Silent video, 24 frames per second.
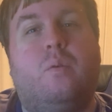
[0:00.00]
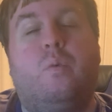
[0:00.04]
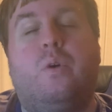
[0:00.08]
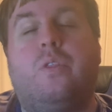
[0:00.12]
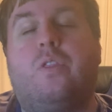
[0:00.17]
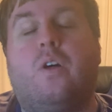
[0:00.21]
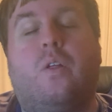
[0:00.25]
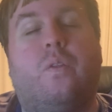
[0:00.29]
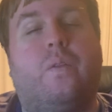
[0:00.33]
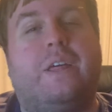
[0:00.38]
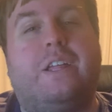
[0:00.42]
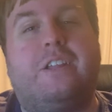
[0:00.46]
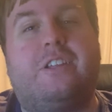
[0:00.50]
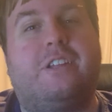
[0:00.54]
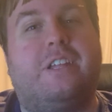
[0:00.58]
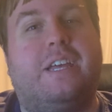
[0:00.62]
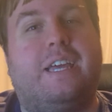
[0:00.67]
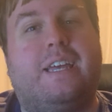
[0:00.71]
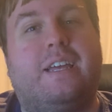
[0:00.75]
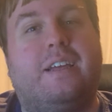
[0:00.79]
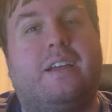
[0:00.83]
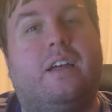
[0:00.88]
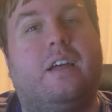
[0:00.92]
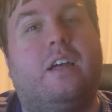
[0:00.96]
with only
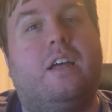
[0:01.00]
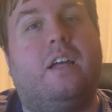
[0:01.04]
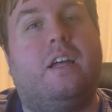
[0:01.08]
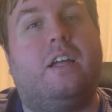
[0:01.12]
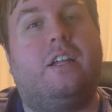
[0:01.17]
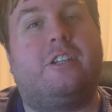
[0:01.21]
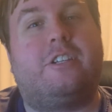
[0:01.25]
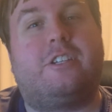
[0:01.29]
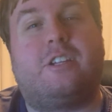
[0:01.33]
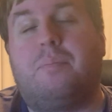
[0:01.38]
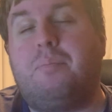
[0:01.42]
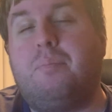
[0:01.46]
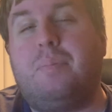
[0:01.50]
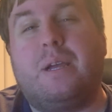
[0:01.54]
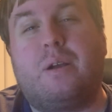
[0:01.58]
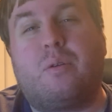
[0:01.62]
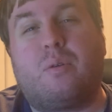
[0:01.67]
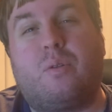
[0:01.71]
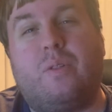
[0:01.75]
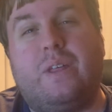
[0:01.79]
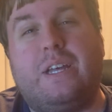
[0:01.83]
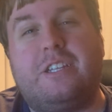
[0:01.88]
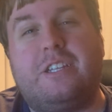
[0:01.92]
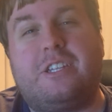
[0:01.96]
seeing some
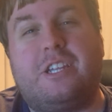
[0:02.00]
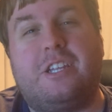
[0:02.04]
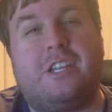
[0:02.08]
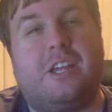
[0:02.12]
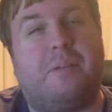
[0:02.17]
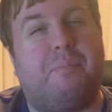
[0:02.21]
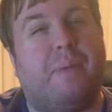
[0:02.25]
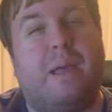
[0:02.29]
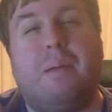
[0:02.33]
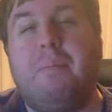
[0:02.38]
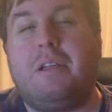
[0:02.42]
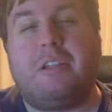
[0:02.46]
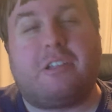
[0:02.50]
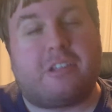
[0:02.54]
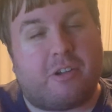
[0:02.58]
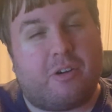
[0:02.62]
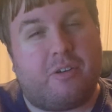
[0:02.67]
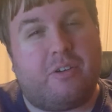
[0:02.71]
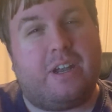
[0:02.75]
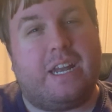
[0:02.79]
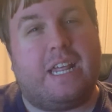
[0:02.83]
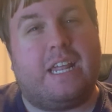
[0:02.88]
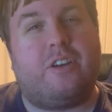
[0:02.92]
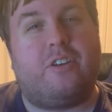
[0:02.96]
big releases and maybe
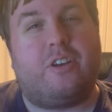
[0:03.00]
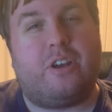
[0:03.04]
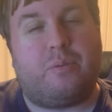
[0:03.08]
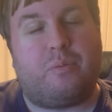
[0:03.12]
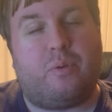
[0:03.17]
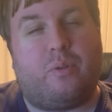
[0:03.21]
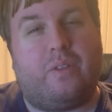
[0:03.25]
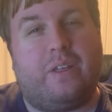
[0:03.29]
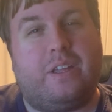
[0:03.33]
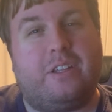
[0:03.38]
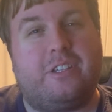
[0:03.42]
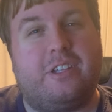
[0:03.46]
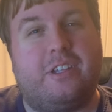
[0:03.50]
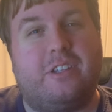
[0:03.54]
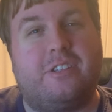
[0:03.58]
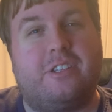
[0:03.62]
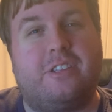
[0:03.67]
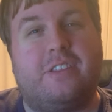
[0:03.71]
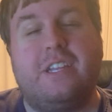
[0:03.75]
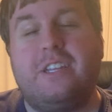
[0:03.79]
certain indie releases.